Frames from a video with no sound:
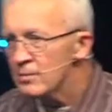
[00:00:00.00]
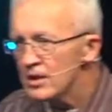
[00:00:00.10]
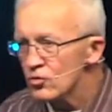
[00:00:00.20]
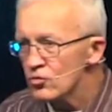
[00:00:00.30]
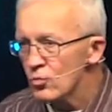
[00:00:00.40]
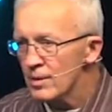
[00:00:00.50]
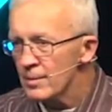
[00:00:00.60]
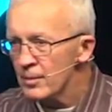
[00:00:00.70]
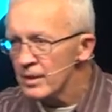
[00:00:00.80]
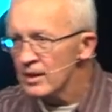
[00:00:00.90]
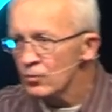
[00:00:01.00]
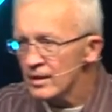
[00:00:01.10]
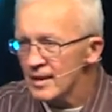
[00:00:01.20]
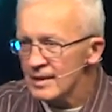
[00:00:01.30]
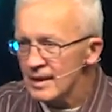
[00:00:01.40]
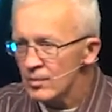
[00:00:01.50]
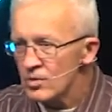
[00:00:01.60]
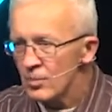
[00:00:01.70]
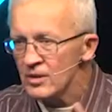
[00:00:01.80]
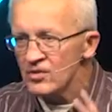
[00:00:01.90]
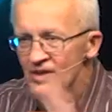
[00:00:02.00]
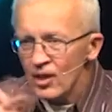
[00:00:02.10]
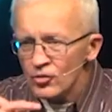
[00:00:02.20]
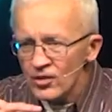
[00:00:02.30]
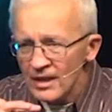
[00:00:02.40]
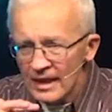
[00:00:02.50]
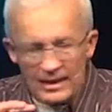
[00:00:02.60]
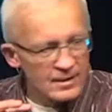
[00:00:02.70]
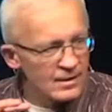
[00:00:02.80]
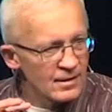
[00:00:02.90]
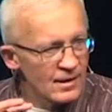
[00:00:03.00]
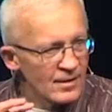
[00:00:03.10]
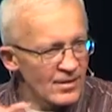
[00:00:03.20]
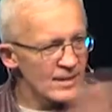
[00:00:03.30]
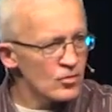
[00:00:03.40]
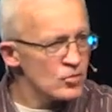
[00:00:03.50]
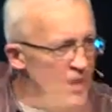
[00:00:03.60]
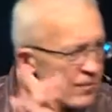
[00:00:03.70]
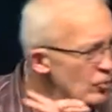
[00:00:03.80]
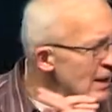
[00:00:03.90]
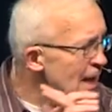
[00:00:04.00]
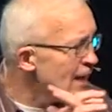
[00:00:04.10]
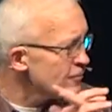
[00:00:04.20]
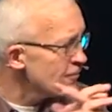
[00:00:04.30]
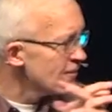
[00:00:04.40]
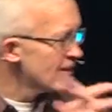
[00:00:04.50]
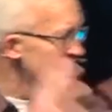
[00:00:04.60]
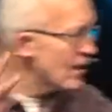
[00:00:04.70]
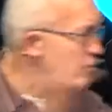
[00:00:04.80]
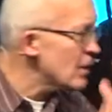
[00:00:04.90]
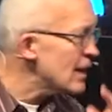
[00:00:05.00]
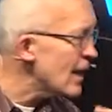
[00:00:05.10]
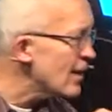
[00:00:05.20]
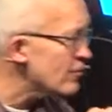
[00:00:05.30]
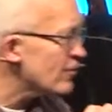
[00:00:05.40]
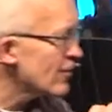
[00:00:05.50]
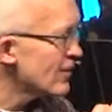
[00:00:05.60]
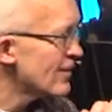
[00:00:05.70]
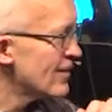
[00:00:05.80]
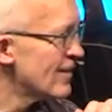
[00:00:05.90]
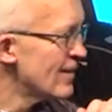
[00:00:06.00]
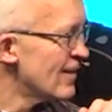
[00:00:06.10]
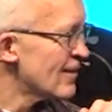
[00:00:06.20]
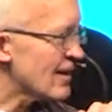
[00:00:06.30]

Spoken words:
their story about money, one thing that comes up is scarcity. It's like there's never enough, never enough. It's